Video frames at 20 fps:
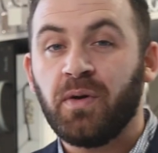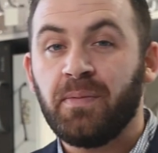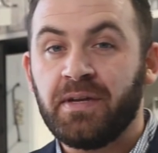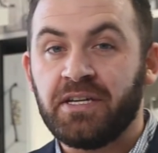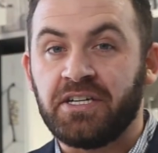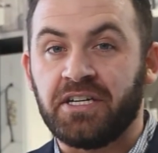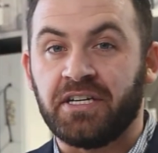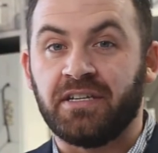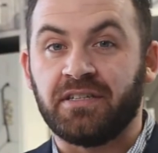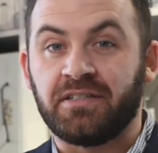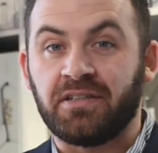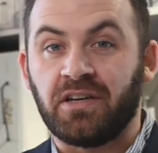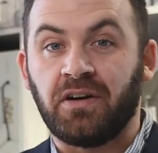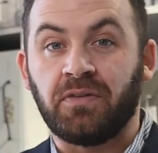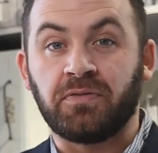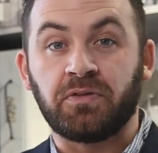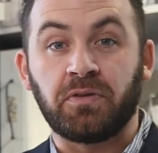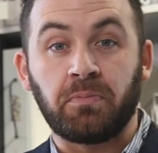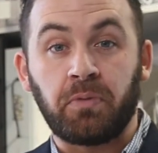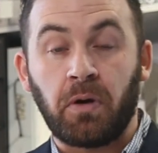images
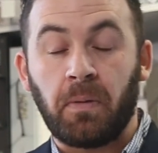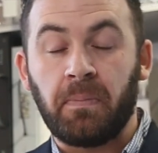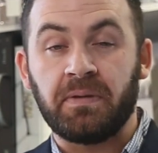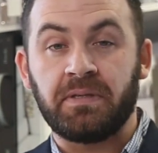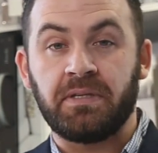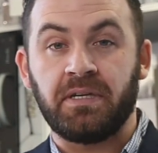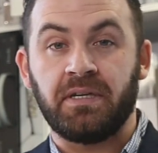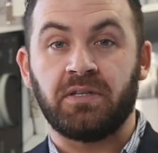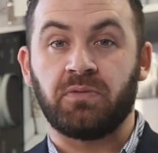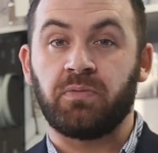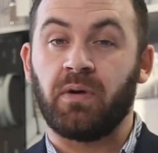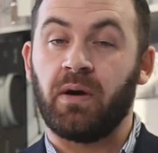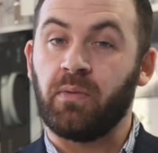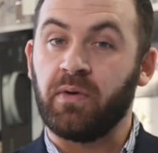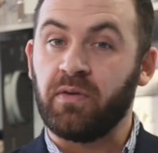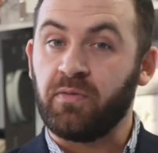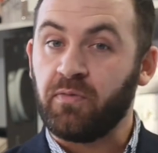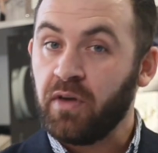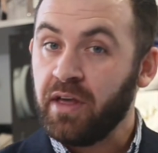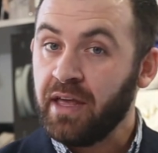of some properties where
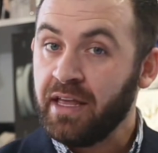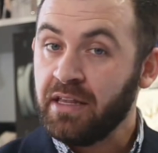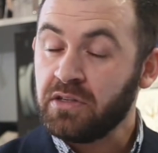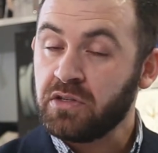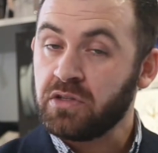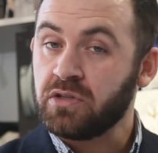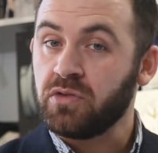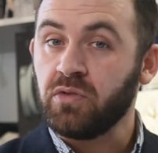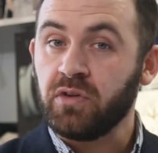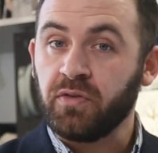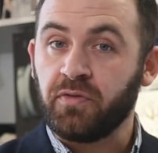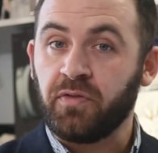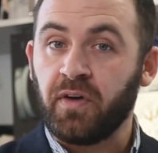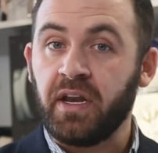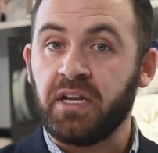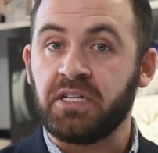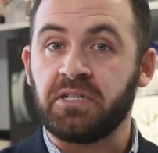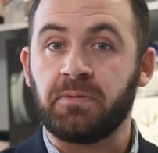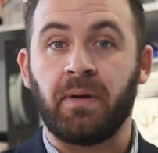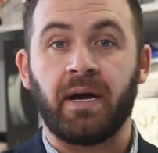we've installed a
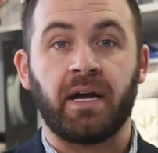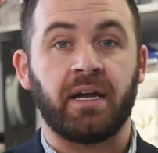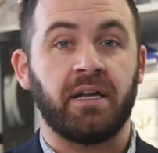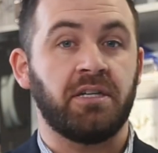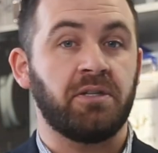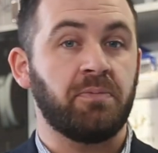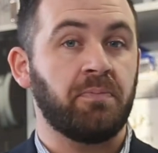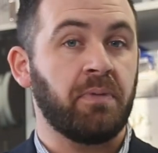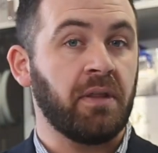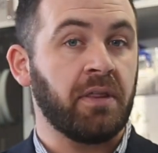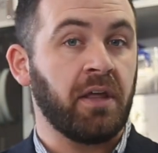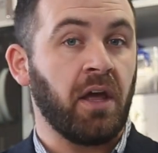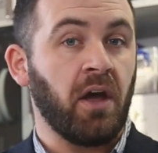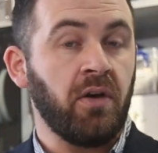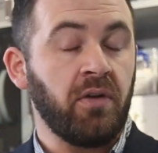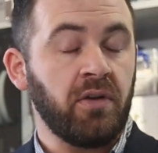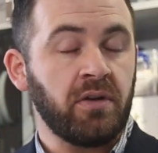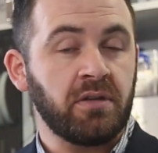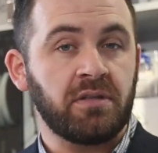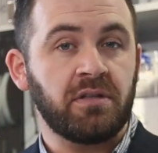furniture package, but the
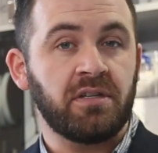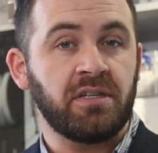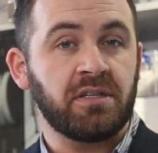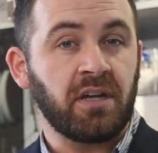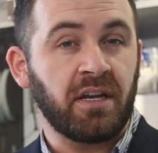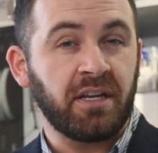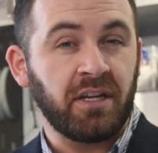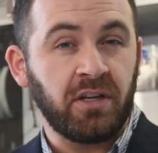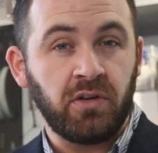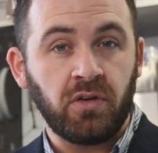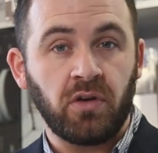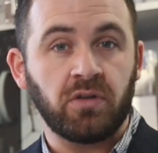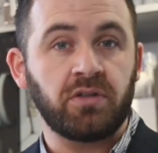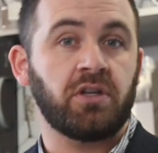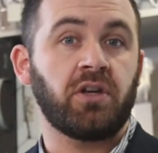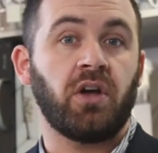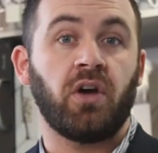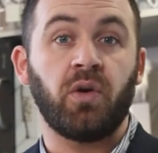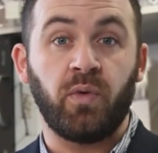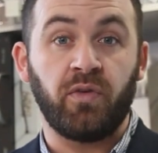owners decided not to
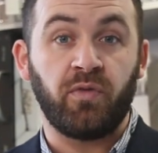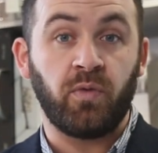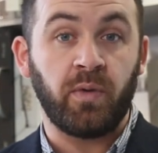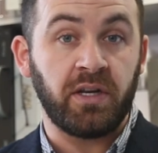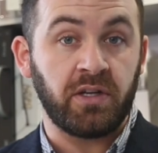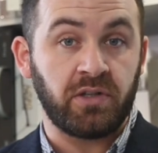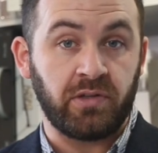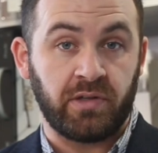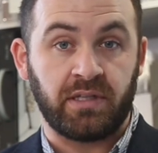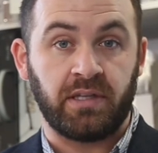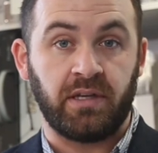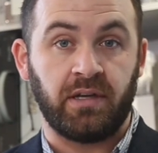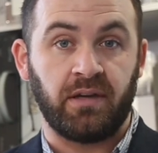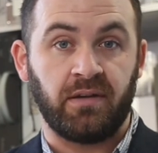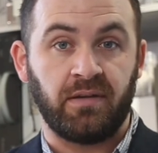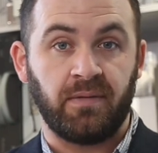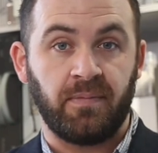go with window dressing.